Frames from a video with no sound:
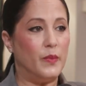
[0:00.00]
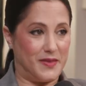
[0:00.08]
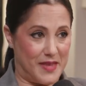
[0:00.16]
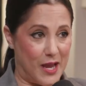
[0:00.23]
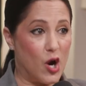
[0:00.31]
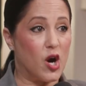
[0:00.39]

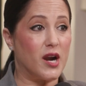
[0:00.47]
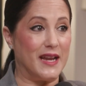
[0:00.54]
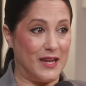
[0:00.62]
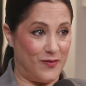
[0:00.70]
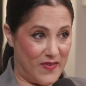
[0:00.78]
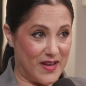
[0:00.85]
but they are
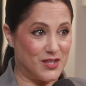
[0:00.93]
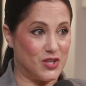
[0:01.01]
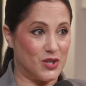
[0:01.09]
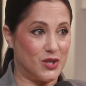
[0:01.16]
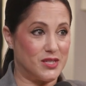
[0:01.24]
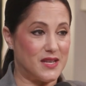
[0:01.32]

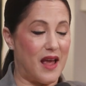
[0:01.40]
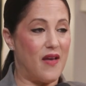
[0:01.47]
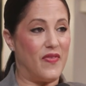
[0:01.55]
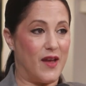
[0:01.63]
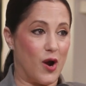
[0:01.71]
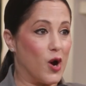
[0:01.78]
investors
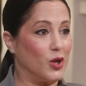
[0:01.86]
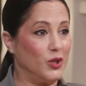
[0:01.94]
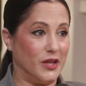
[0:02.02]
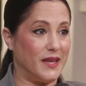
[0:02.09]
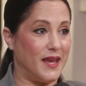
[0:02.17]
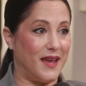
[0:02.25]
and they are
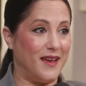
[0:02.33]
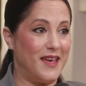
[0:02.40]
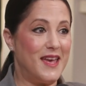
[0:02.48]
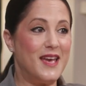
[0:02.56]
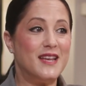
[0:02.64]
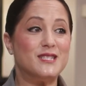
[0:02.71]

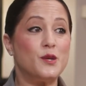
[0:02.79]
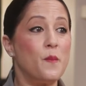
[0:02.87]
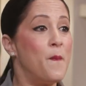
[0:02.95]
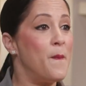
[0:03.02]
looking to